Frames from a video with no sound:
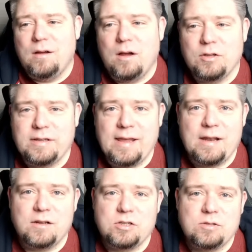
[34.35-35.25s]

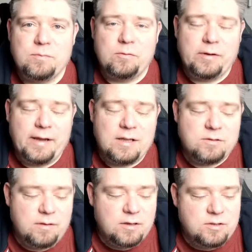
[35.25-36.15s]
Again, before I get
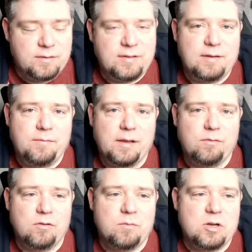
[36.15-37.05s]
into it, I just want to say thank
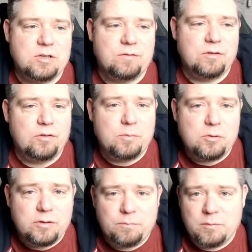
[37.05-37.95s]
you very much for the
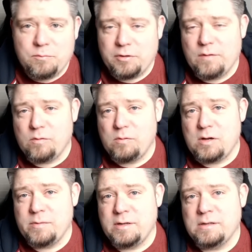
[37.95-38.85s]
support. It's been pretty
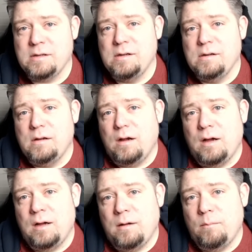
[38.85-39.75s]
overwhelming.
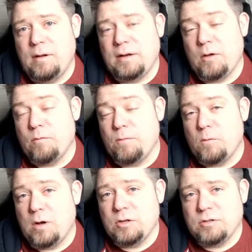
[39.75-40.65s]
And over
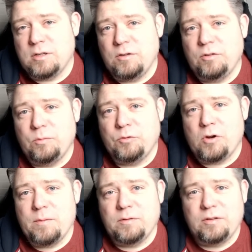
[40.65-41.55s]
400 new
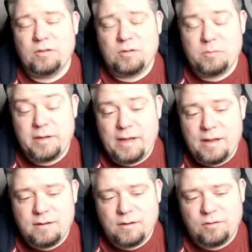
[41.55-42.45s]
subscribers since the
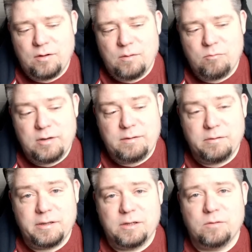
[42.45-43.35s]
weekend. That's really,
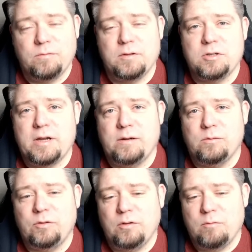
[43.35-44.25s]
really good for the
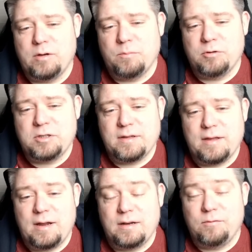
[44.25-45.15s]
channel. So I really appreciate
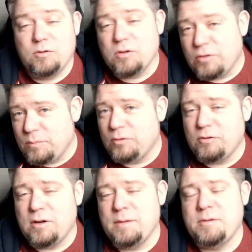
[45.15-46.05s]
that. And if you're not
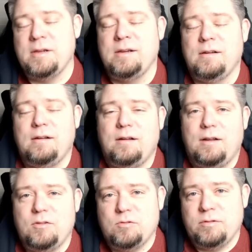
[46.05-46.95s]
subscribed
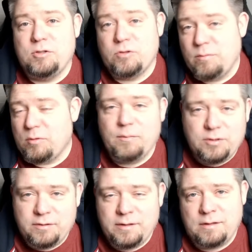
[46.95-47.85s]
and you're enjoying what I'm
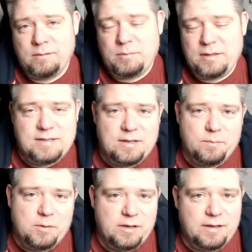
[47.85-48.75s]
doing, please hit the
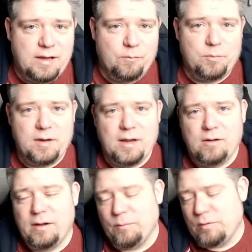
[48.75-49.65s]
button. It helps me
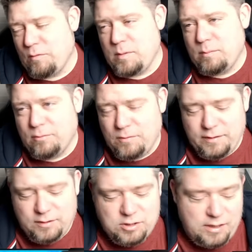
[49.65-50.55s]
out, helps other people
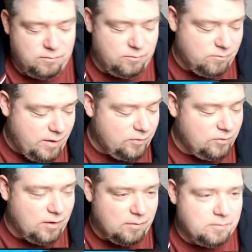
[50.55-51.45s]
find the channel and all that
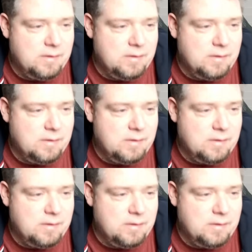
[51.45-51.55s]
stuff.